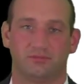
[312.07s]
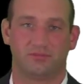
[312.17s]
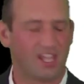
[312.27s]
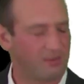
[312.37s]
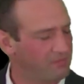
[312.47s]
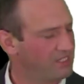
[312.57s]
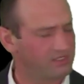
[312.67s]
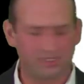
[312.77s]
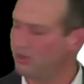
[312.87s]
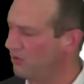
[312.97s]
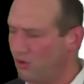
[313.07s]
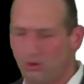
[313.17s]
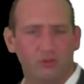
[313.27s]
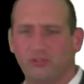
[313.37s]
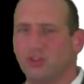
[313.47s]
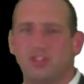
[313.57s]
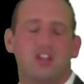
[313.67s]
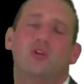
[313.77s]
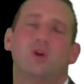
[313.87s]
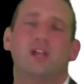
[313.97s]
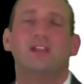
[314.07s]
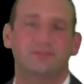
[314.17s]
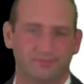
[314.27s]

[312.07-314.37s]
That means they're over the 08.